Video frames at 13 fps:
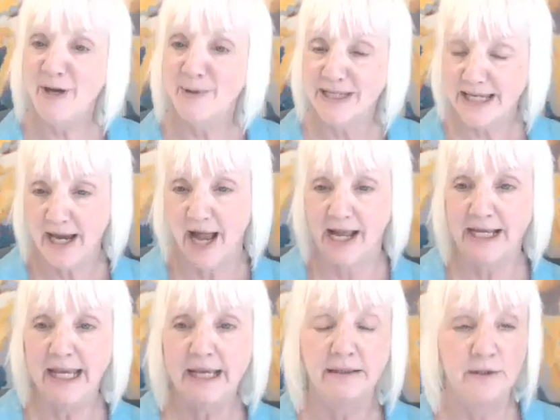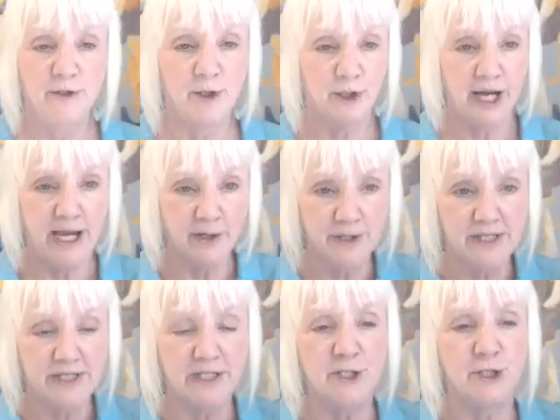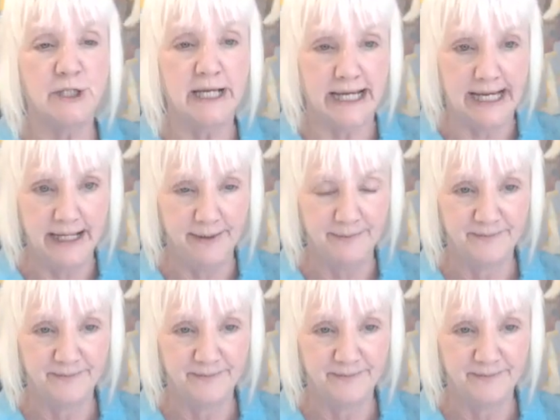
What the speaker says: You would say, honey, here's the tree.